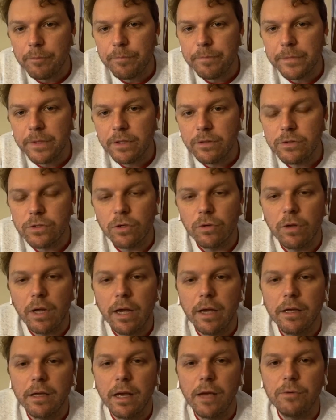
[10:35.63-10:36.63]
So
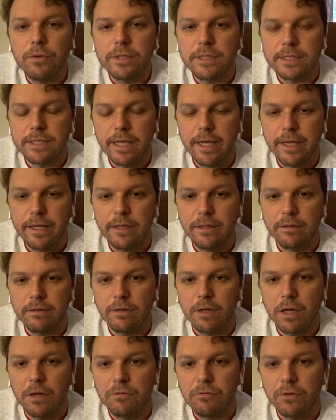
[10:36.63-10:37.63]
I would say
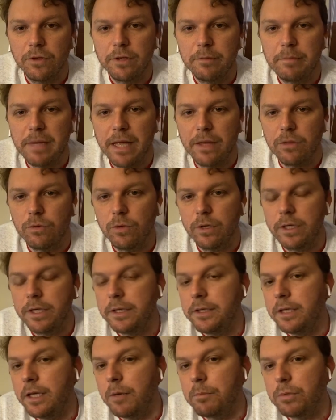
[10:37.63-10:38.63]
for the math work in
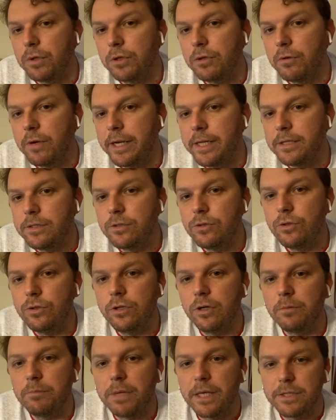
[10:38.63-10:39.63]
the upper grades, do
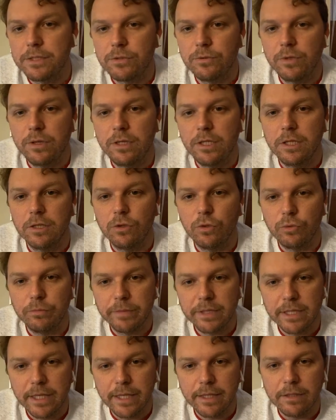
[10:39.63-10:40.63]
your best with the
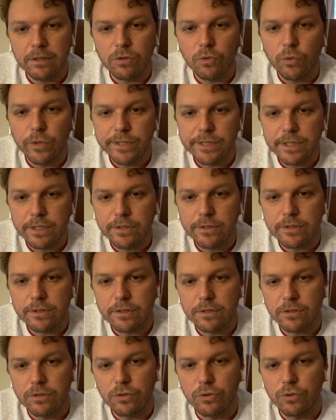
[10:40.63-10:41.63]
Illuminate
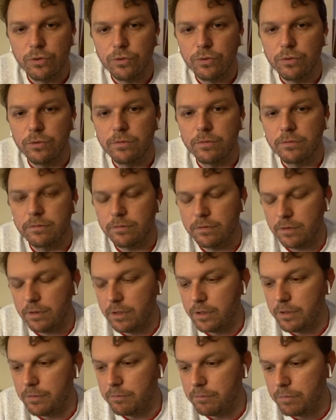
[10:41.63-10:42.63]
quizzes to
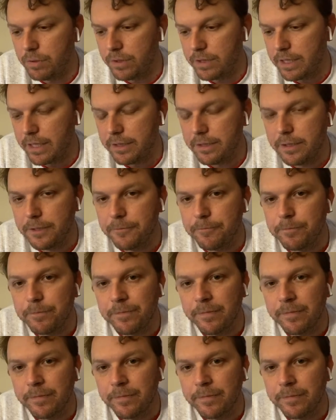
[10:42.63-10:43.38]
put that in.